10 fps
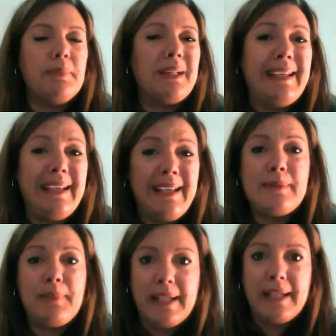
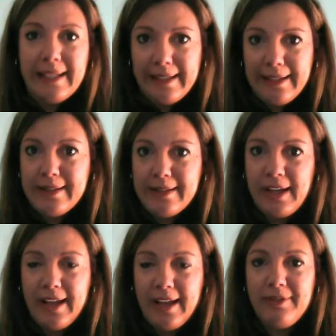please,
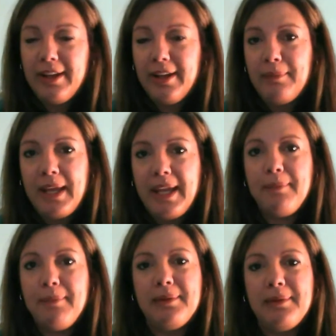at a bare
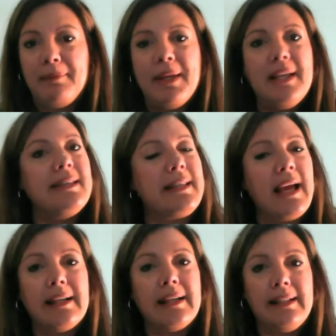minimum,
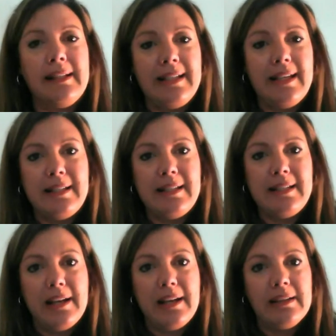start collecting
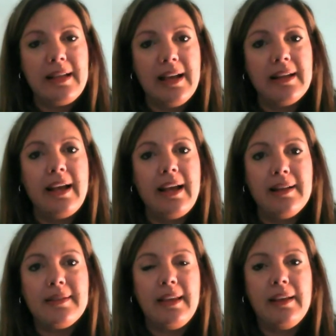data. Start
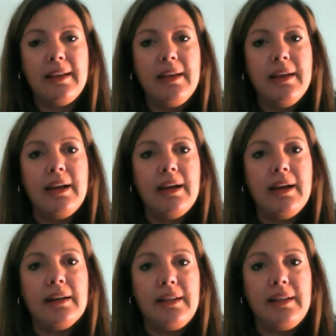asking
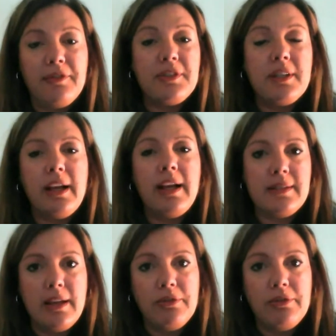gift
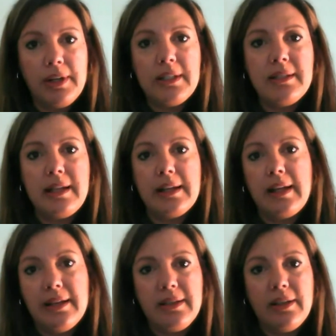clients up front, and start
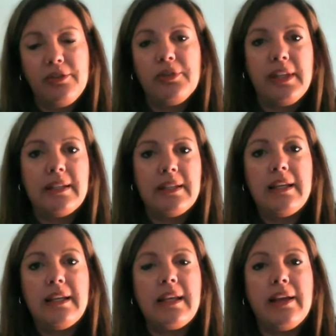asking for their
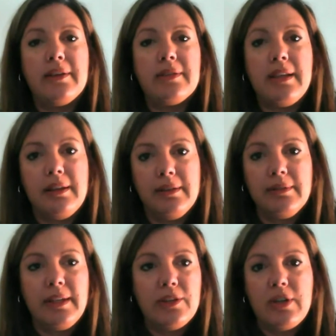details in
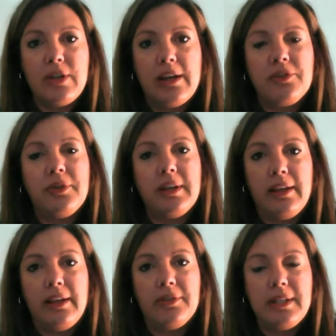exchange for a
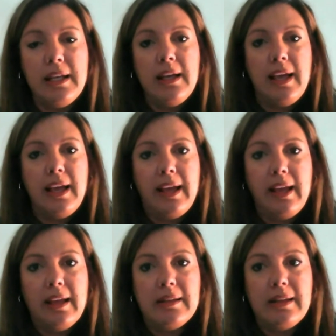gift.
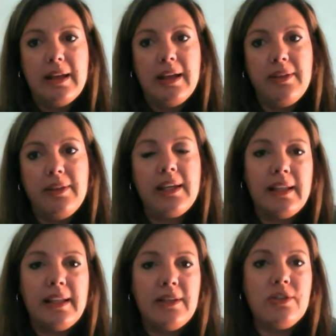And then at
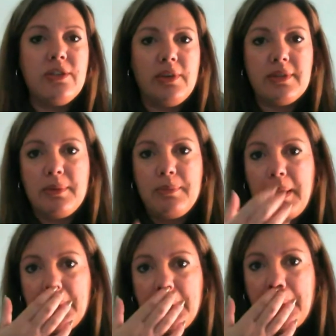least you've got some people on